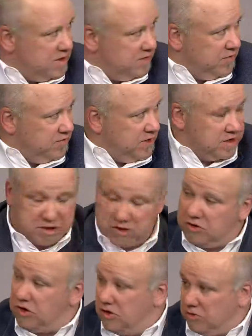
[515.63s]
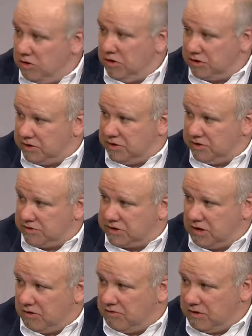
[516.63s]
the budget, we'll look to do
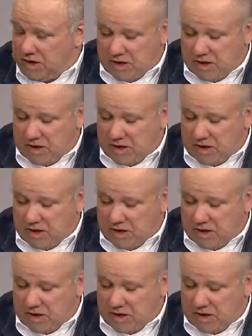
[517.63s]
so.